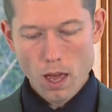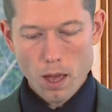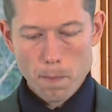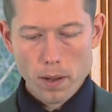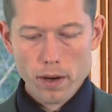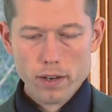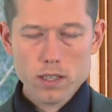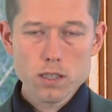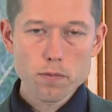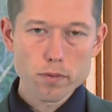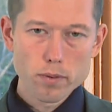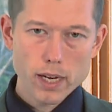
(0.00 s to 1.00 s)
periods
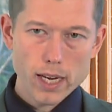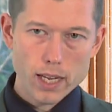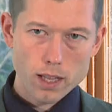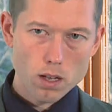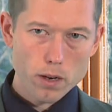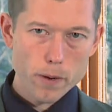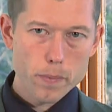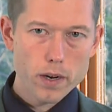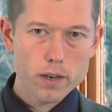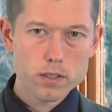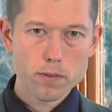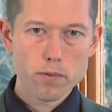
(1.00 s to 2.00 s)
of reading, longer
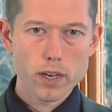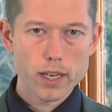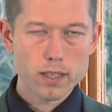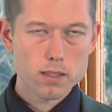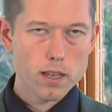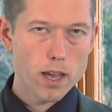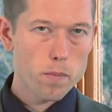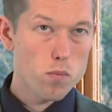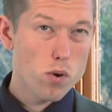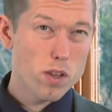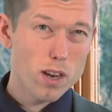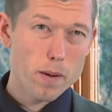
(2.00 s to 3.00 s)
periods of reading, say
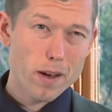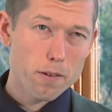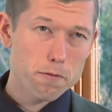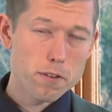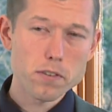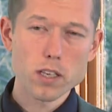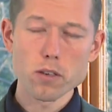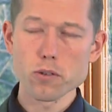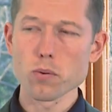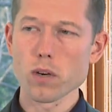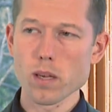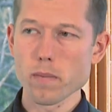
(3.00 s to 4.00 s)
more than about 15 or
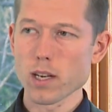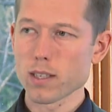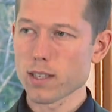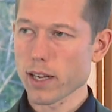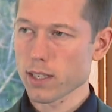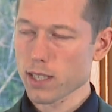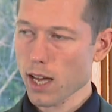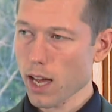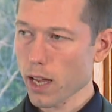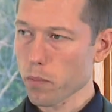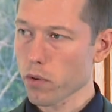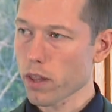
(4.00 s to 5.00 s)
20 minutes at a
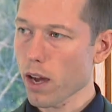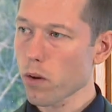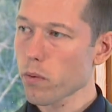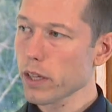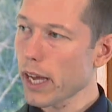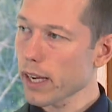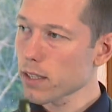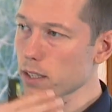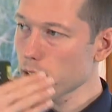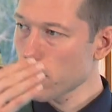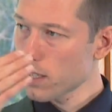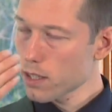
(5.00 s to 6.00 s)
time, without
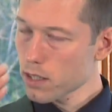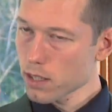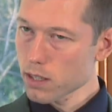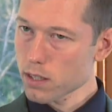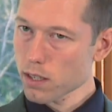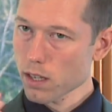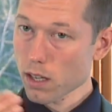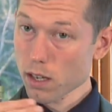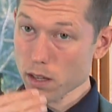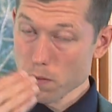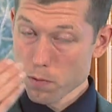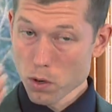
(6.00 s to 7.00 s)
relaxing the distance,
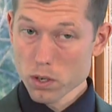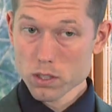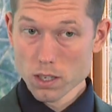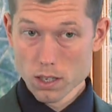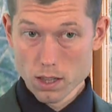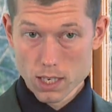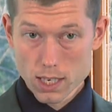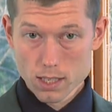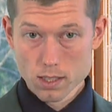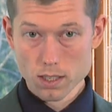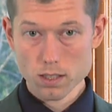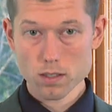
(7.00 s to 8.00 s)
the focus into the
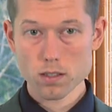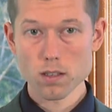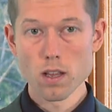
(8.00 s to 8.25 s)
distance,